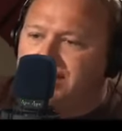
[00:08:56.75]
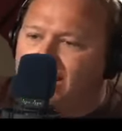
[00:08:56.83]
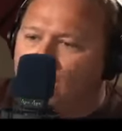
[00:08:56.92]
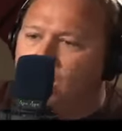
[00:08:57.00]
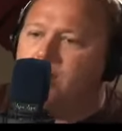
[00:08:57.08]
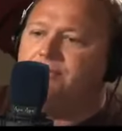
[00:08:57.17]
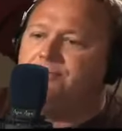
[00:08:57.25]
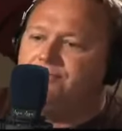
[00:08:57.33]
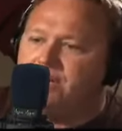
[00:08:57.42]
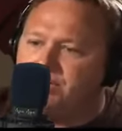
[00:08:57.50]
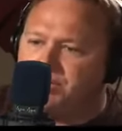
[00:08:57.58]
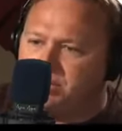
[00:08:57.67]
They
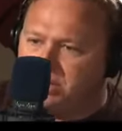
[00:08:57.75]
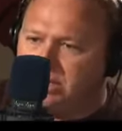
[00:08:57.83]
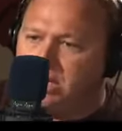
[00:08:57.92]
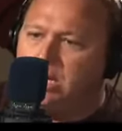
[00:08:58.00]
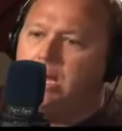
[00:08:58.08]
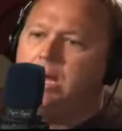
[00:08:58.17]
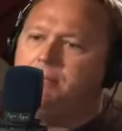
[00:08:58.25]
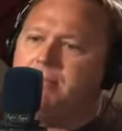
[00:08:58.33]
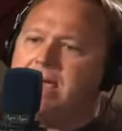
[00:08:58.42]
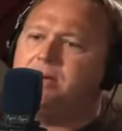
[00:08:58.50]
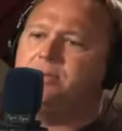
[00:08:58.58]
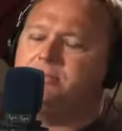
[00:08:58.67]
artificially
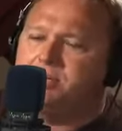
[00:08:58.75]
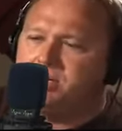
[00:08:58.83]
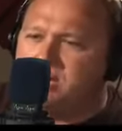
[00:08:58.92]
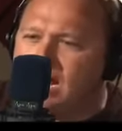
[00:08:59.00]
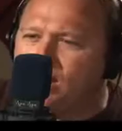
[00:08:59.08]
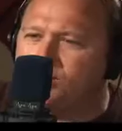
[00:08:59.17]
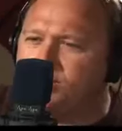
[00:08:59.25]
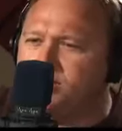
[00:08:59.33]
make them scarce.